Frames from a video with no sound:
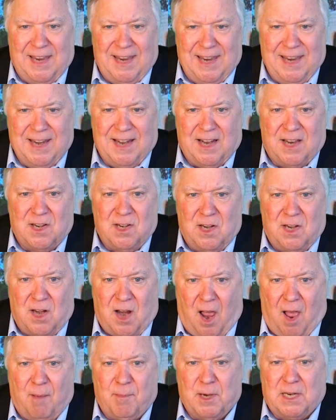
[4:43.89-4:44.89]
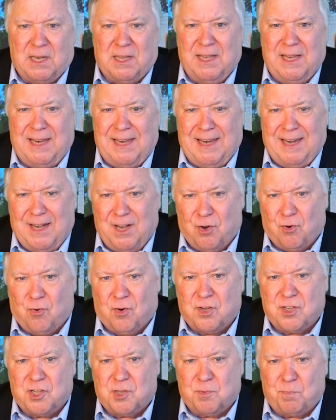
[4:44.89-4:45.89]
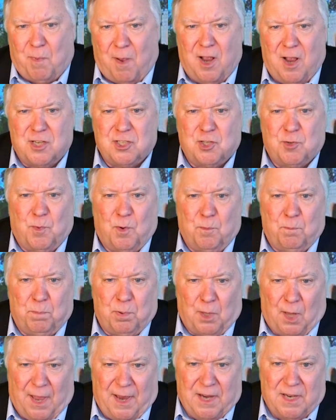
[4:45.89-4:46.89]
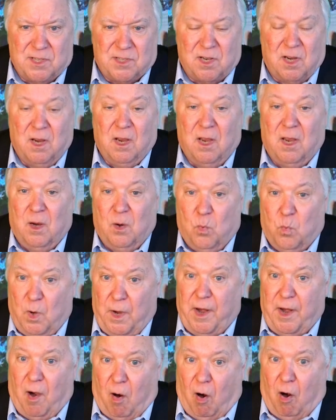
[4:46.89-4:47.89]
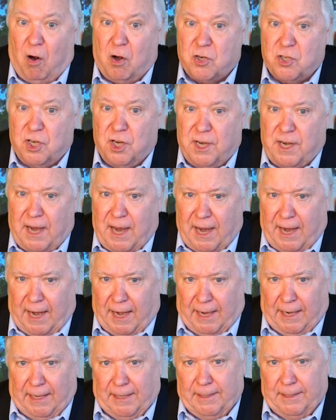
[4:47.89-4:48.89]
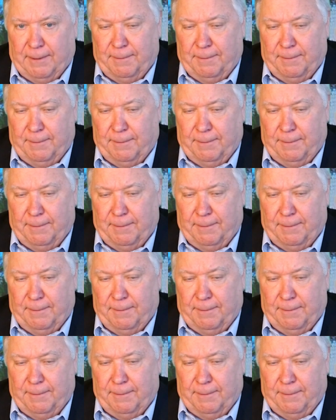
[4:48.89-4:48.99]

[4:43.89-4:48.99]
economically irresponsible place we are today.